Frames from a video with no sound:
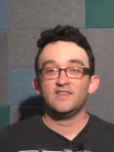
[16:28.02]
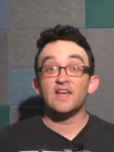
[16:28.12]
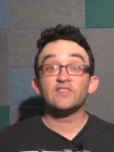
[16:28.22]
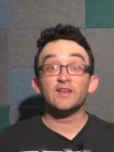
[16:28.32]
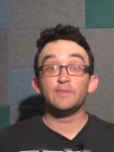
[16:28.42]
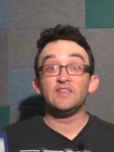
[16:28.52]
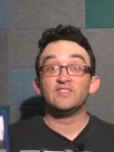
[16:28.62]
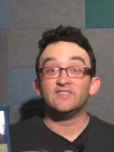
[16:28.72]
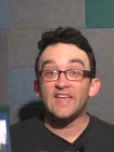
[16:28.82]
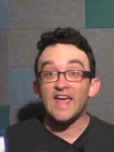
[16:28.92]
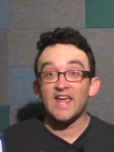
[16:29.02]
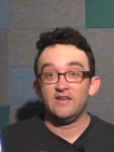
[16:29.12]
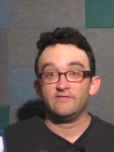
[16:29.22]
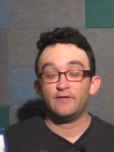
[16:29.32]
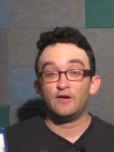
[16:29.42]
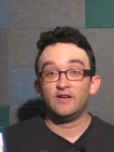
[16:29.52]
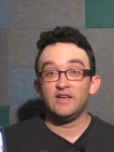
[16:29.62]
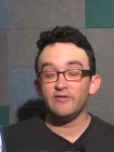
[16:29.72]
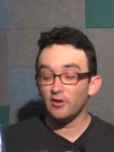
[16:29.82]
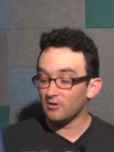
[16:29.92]
Next up is Dave. Uh,
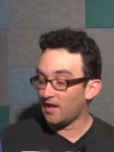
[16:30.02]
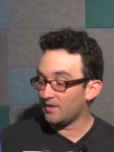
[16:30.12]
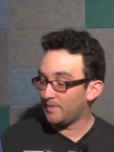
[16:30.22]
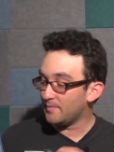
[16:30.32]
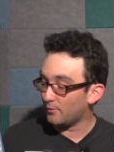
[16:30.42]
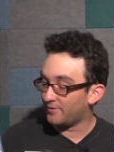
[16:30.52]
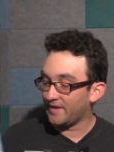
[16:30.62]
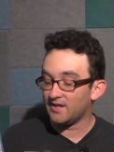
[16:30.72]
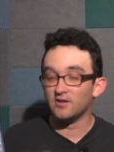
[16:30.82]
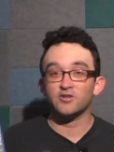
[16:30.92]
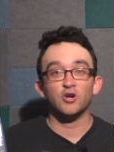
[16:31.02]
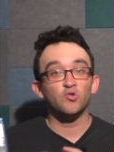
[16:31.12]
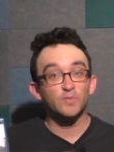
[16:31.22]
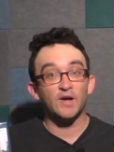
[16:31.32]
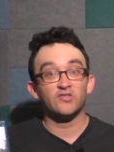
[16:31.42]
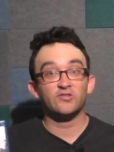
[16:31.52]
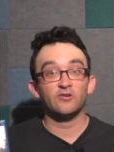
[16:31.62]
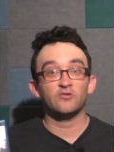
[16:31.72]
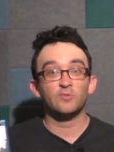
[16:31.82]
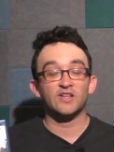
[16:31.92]
even though a lot of people think on
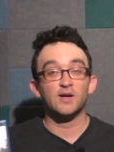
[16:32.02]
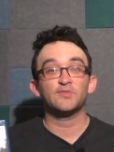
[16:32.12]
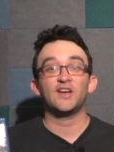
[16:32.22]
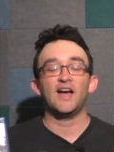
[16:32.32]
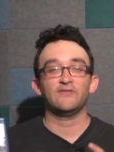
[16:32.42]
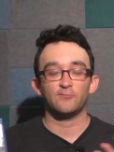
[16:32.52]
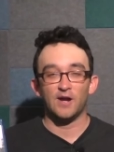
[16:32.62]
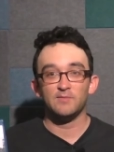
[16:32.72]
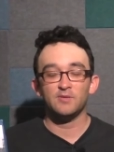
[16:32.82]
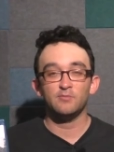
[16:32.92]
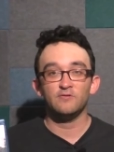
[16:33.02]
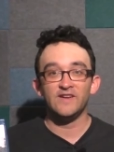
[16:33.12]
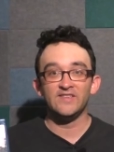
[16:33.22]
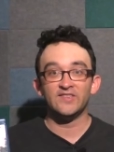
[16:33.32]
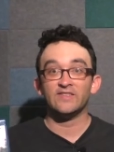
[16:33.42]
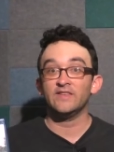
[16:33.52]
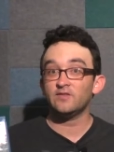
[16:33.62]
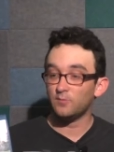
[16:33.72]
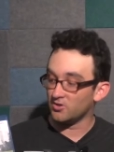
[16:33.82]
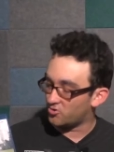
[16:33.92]
Ghostbusters when it comes to Ivan Reitman movies,
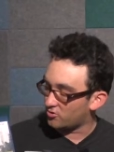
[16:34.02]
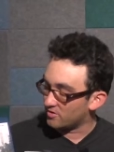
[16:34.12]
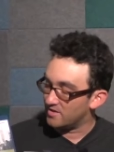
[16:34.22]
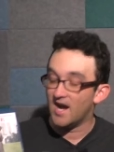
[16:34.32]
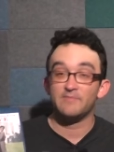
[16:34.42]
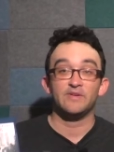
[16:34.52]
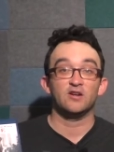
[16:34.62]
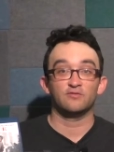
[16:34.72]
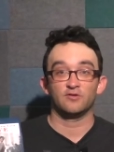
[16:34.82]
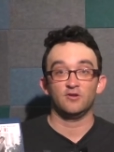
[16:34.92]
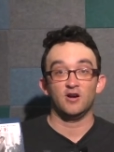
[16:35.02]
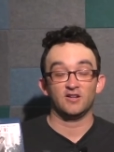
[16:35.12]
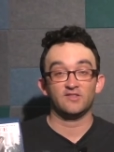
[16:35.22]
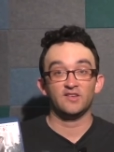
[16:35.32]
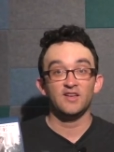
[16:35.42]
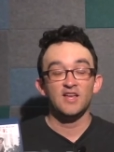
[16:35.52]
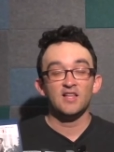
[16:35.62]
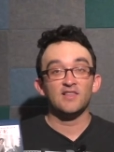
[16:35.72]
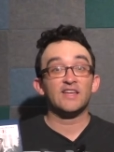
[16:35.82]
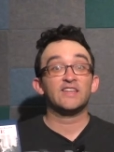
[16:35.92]
this one should not be overlooked. Uh,
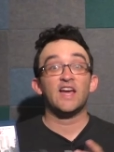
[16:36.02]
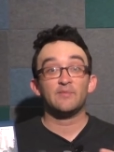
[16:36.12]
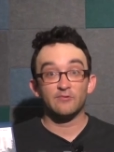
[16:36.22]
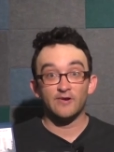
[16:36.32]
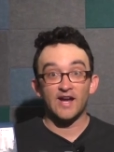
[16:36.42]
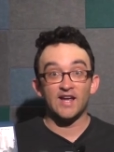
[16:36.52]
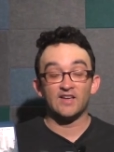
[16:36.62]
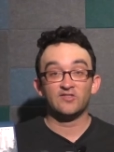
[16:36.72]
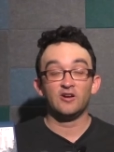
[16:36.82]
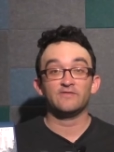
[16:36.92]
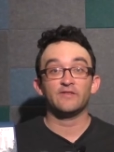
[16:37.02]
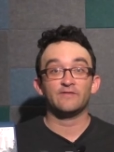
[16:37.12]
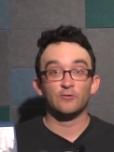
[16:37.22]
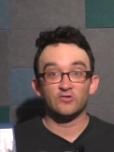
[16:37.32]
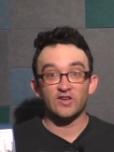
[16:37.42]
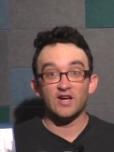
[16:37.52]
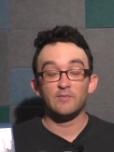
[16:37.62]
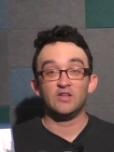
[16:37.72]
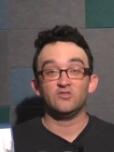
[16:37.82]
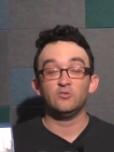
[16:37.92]
like Cabaret, I saw it for the first
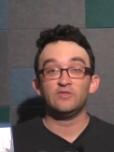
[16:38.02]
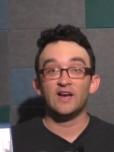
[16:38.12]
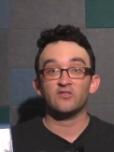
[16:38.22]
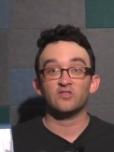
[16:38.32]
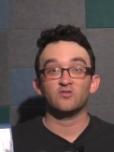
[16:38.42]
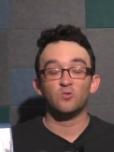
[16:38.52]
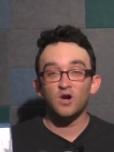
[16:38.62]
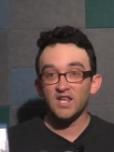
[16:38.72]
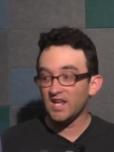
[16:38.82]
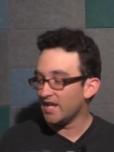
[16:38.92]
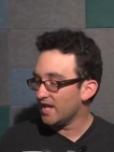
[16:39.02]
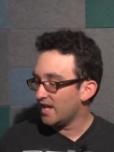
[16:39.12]
time in two thousand twenty,